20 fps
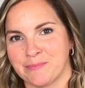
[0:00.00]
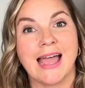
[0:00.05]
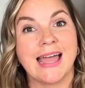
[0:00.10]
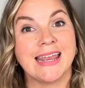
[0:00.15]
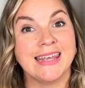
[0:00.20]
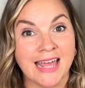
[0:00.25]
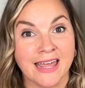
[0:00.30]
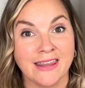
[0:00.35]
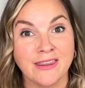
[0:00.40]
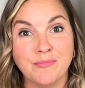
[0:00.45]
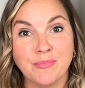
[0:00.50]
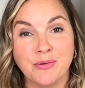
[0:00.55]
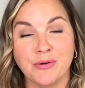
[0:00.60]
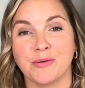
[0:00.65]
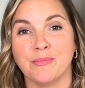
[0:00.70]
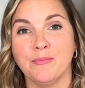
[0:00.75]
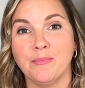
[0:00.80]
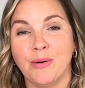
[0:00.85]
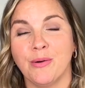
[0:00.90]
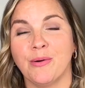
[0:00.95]
Another
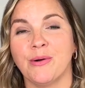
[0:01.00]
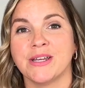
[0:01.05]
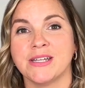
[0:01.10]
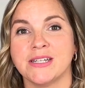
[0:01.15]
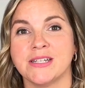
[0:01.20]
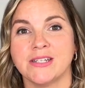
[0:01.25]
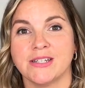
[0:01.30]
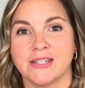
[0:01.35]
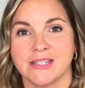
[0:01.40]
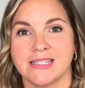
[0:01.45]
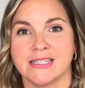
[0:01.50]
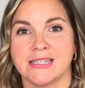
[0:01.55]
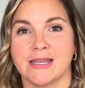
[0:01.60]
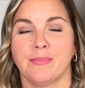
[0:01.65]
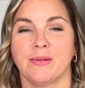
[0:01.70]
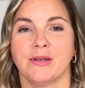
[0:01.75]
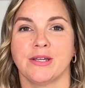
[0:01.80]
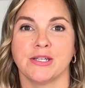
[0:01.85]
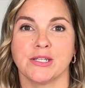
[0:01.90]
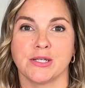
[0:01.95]
important point to
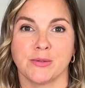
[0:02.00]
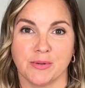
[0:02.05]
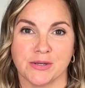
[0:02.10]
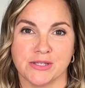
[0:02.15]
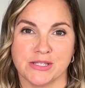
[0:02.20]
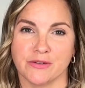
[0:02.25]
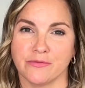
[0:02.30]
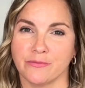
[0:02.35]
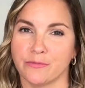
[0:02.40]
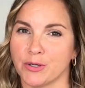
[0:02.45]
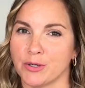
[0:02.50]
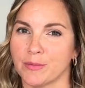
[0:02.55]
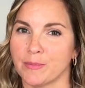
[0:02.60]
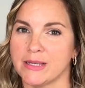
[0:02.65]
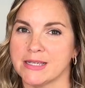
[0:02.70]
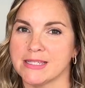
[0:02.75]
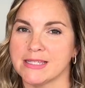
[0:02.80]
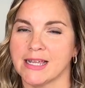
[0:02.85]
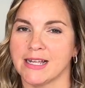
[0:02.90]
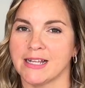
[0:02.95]
establish a positive
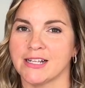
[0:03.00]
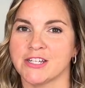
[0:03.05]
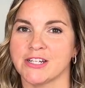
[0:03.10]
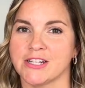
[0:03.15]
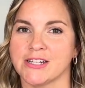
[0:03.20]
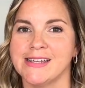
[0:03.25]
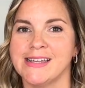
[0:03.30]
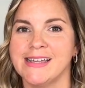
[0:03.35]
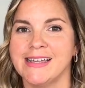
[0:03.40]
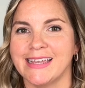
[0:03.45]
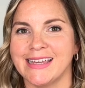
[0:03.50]
workplace culture